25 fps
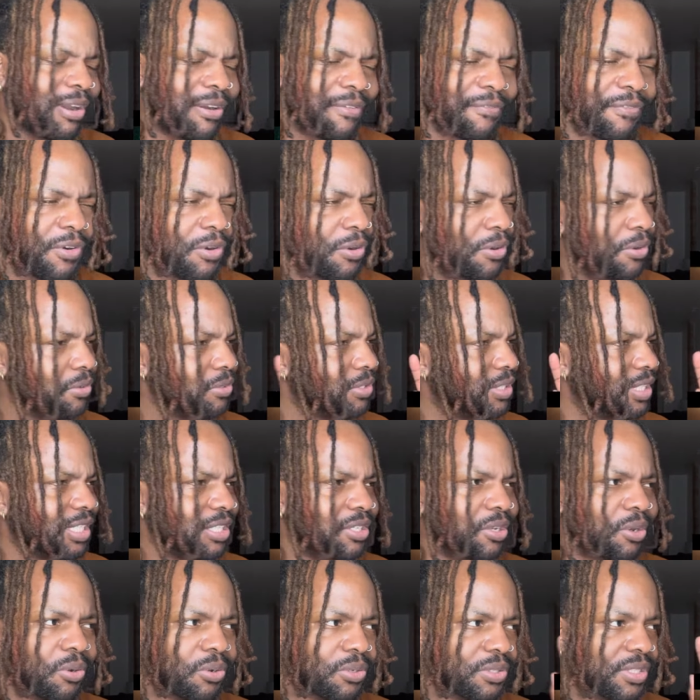vocals this
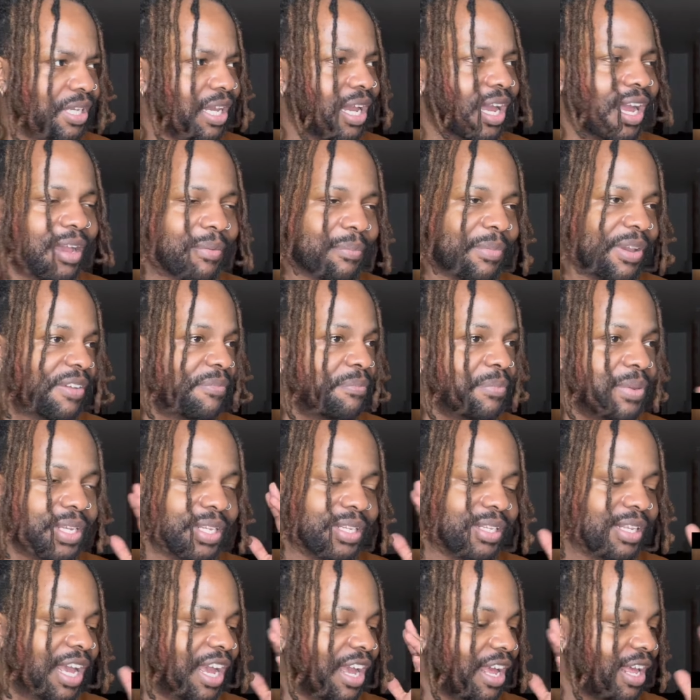whole time have
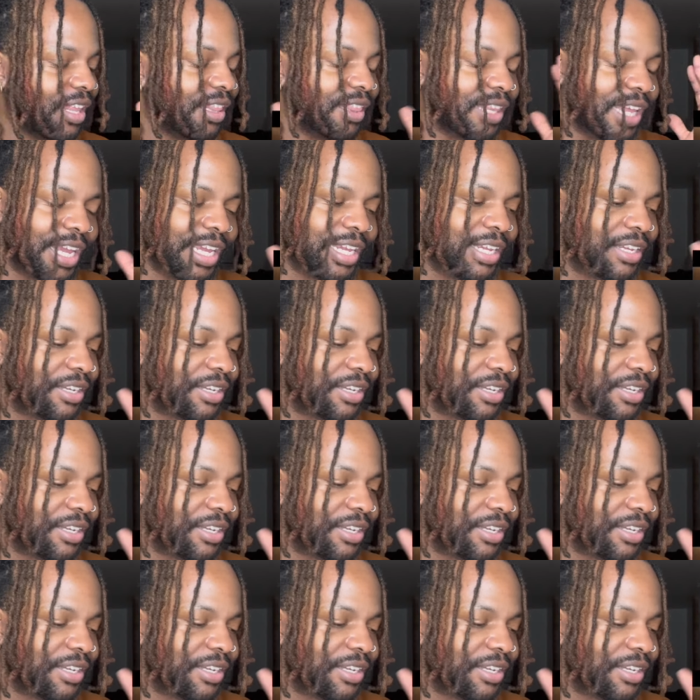been, like,